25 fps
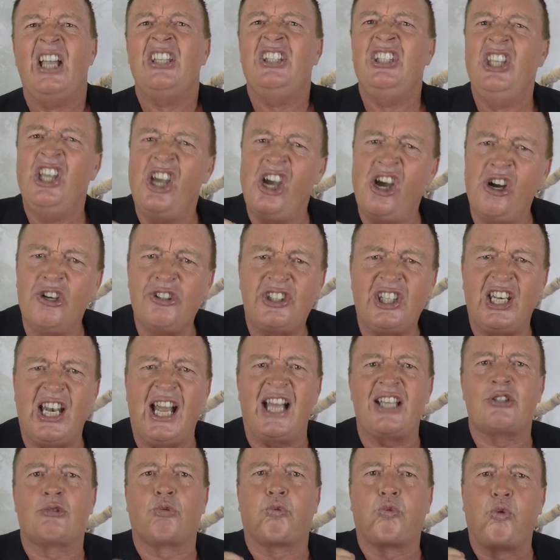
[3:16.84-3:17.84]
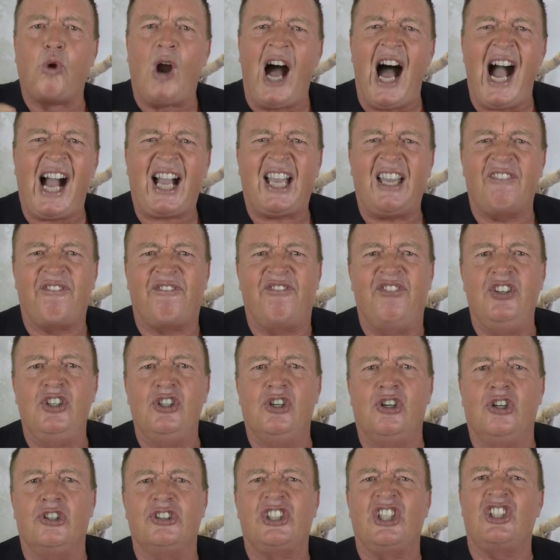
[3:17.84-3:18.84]
use it as rocket
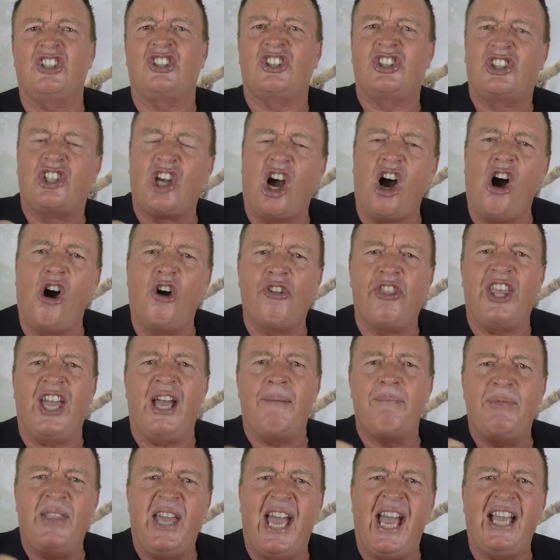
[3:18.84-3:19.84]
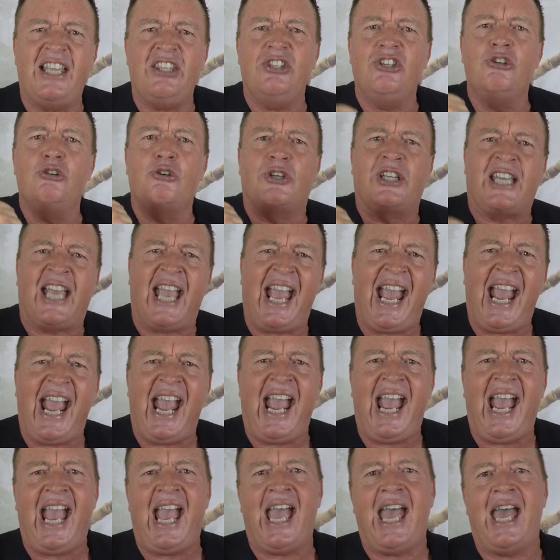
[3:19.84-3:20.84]
fuel to show them that you
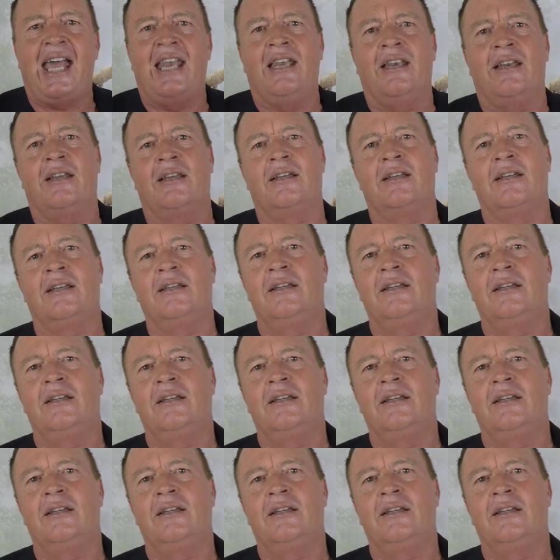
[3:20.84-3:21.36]
can.